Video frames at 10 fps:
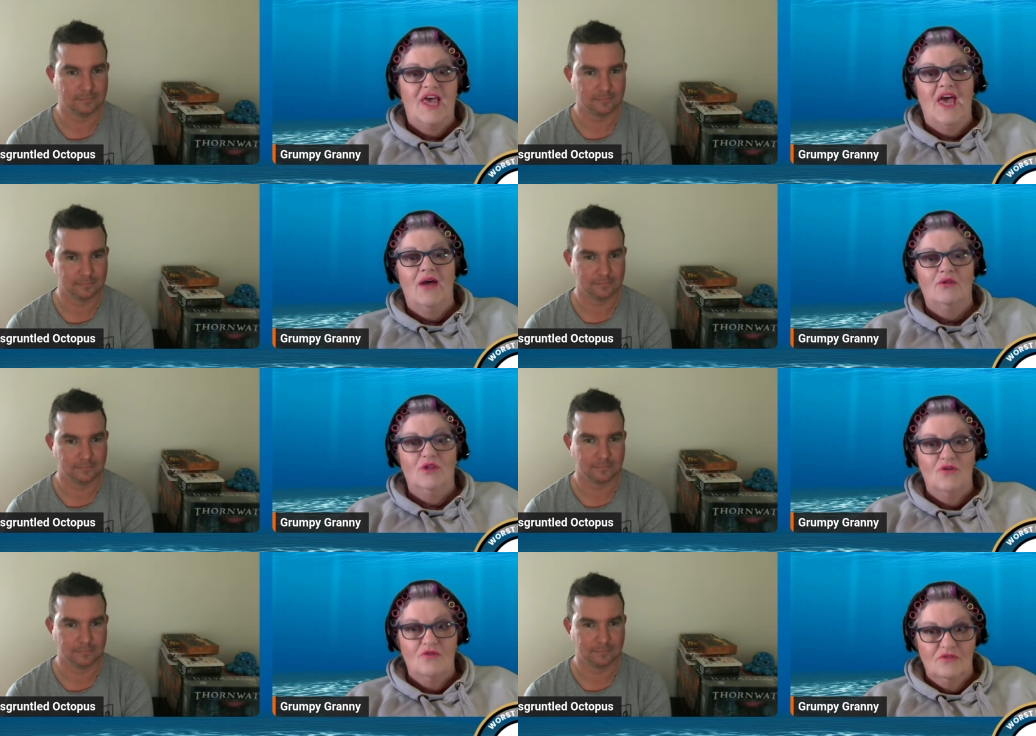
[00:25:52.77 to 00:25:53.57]
Speaker 1: hour
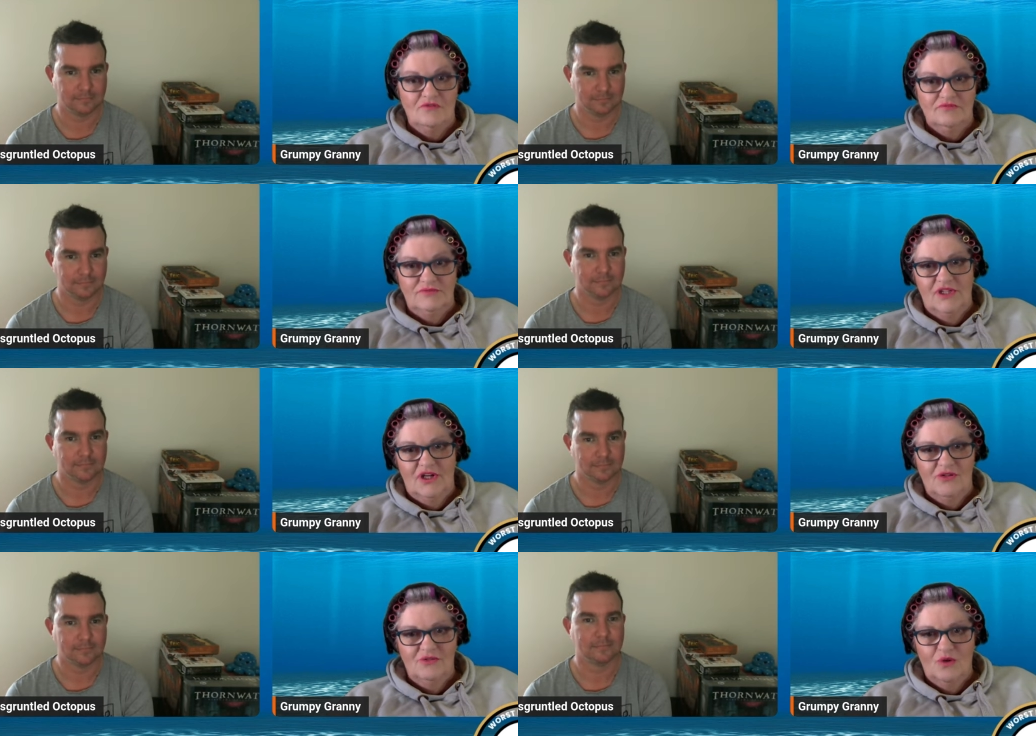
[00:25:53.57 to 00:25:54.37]
long, you
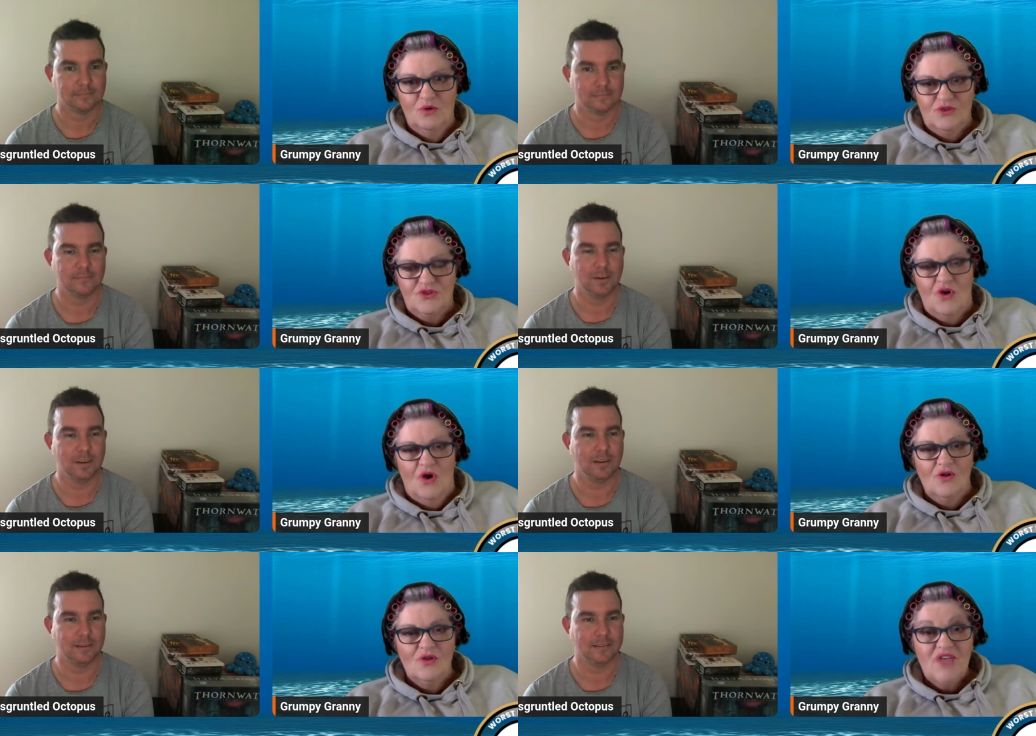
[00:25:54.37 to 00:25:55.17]
know, court
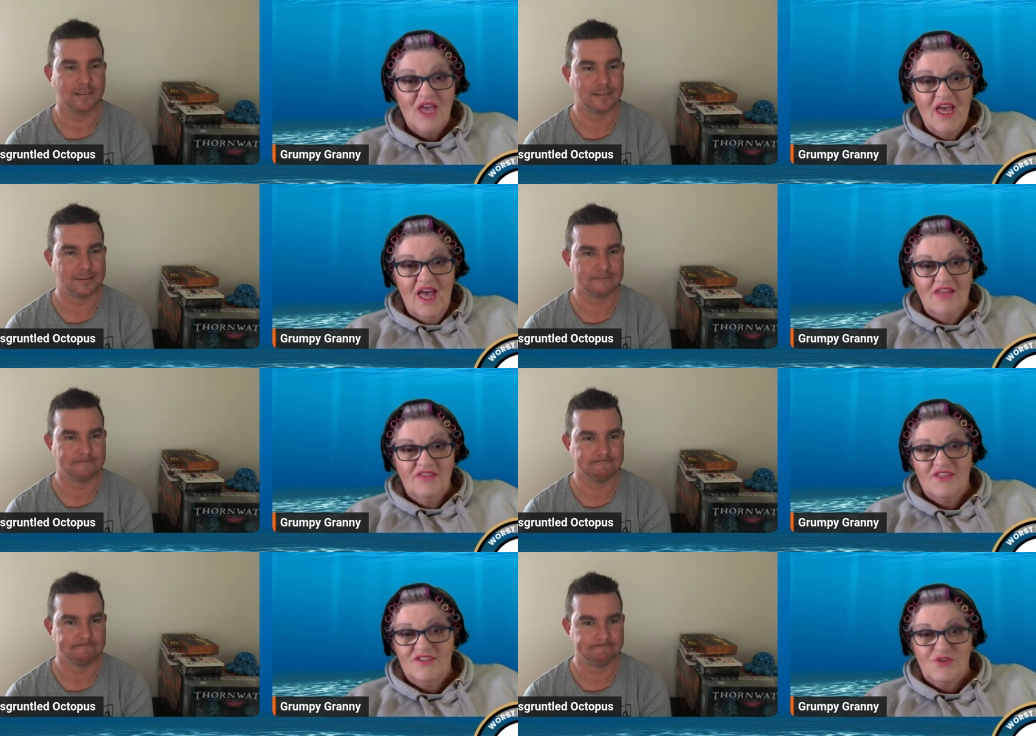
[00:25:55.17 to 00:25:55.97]
trials, yeah.
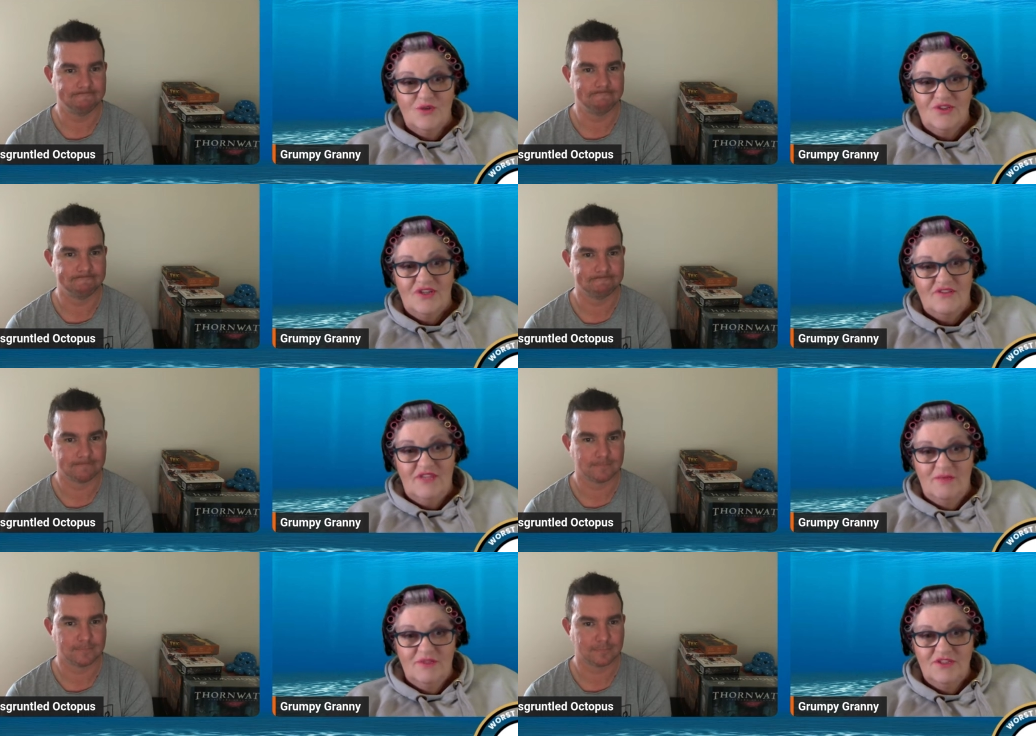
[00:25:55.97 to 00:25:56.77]
and this sort of mm. stuff's
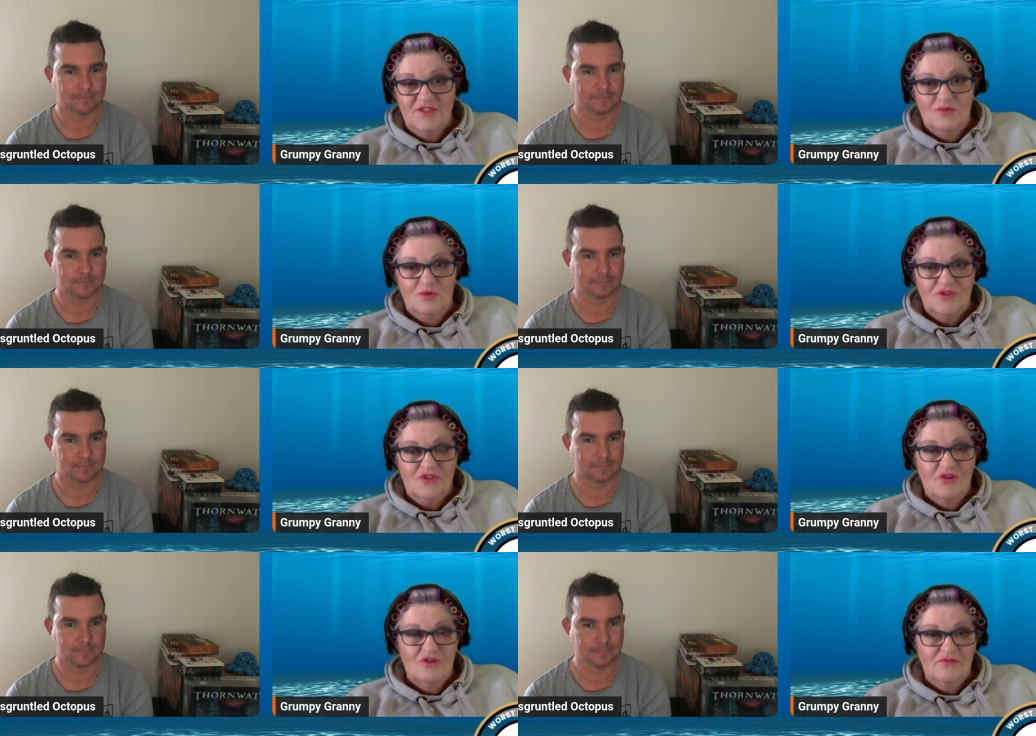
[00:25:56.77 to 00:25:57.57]
happening to them all the
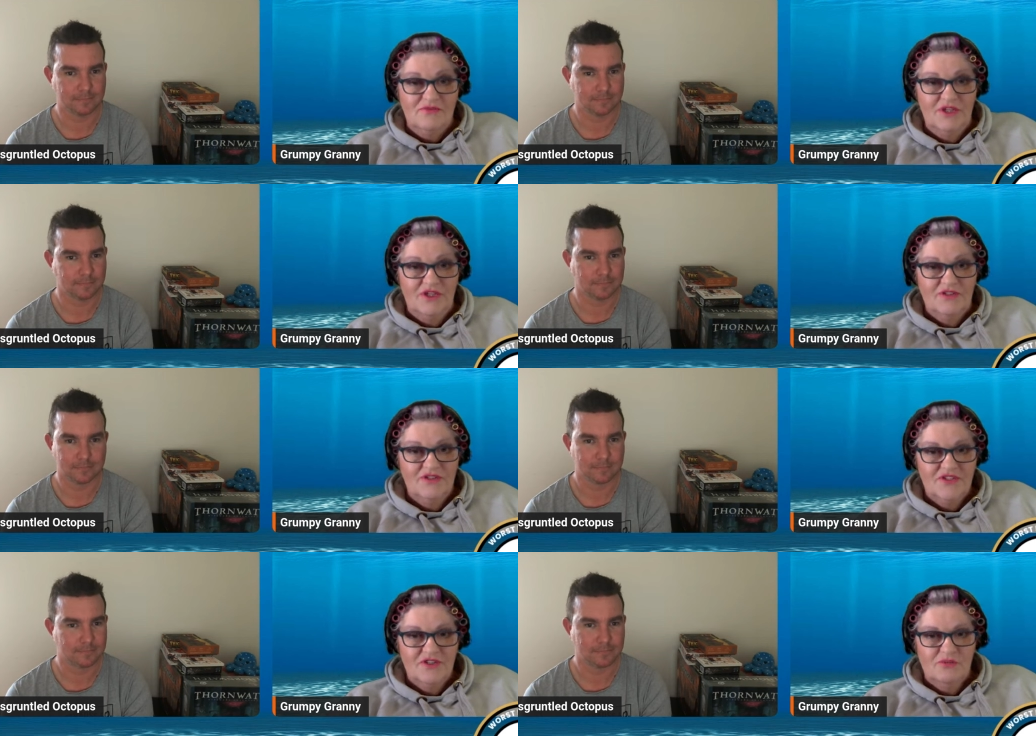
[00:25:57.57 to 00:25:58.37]
time. You know, it's
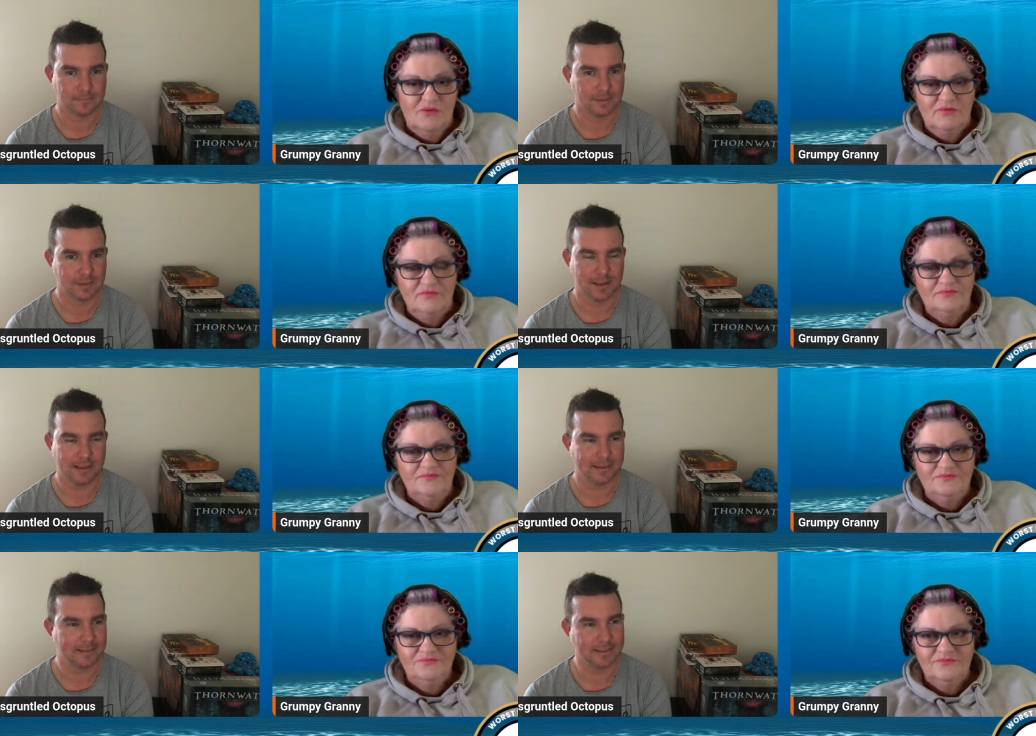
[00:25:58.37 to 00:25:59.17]
terrible.
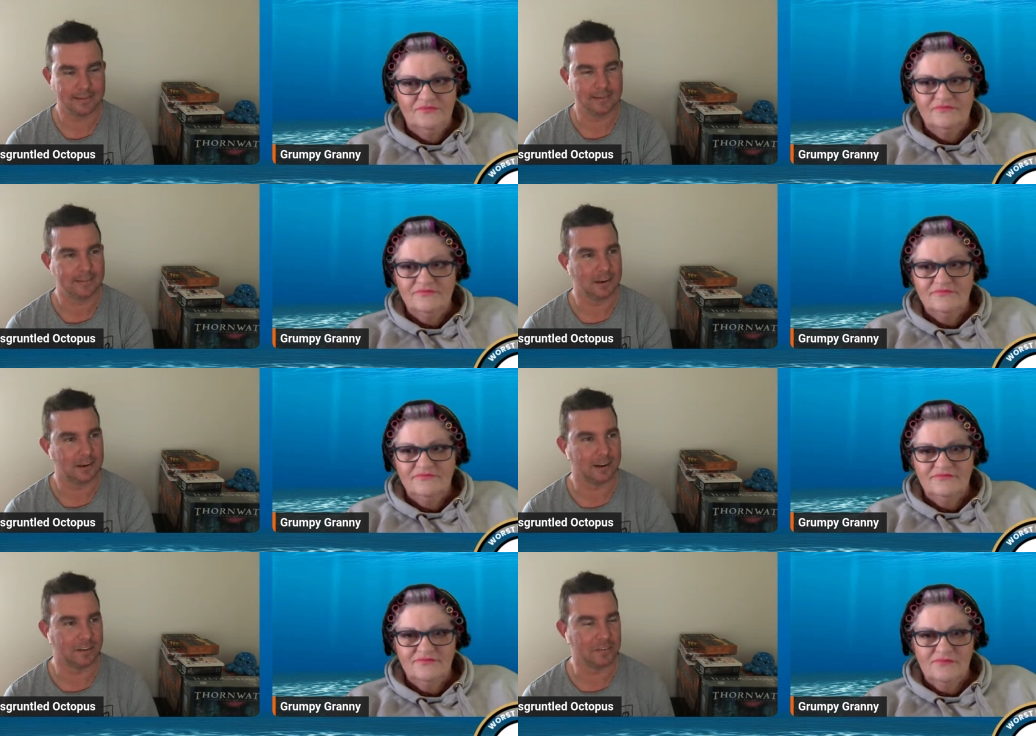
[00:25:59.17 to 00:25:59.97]
Speaker 2: Yeah, that's
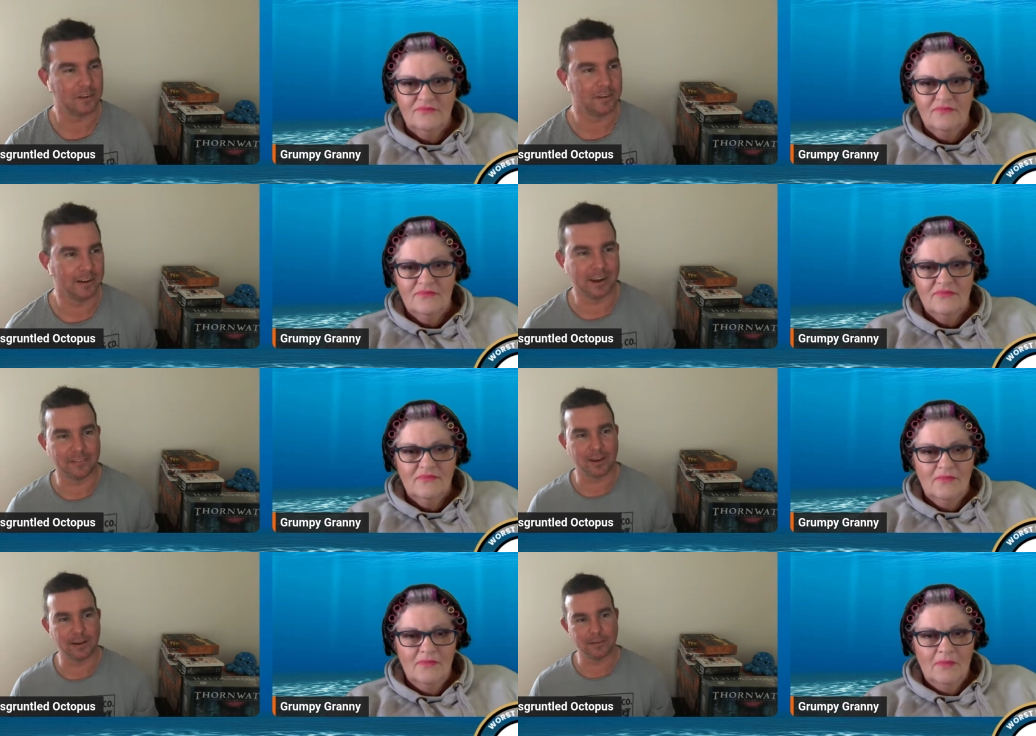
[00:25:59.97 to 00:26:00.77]
insane. I'm gonna have to. I'm gonna
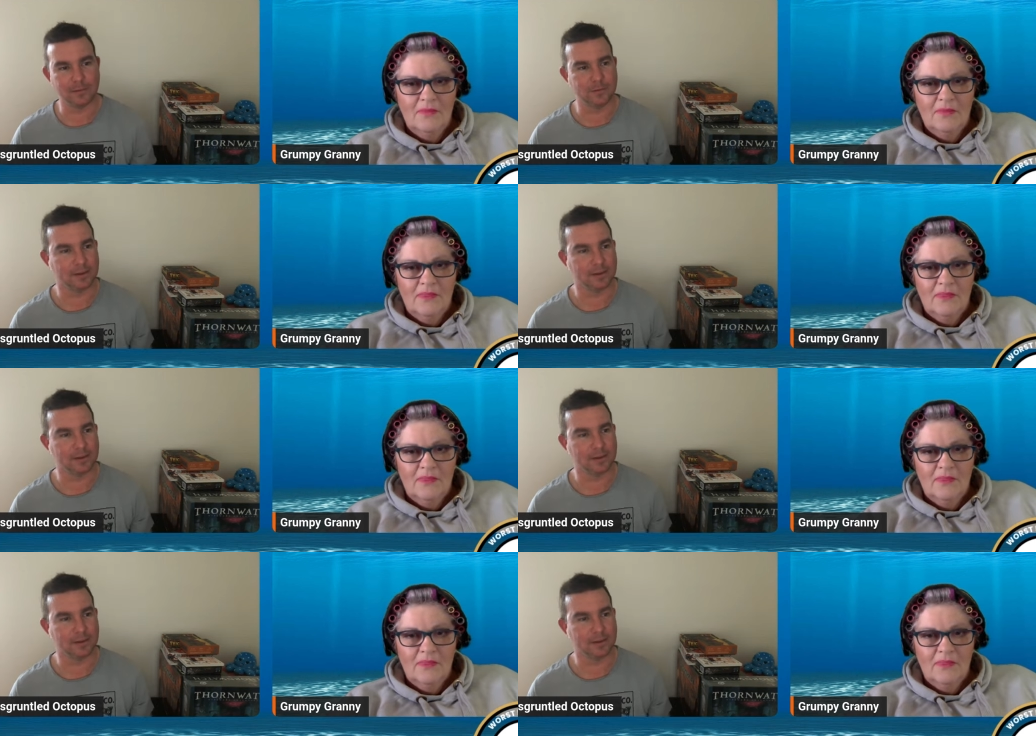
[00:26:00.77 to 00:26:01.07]
have to edit this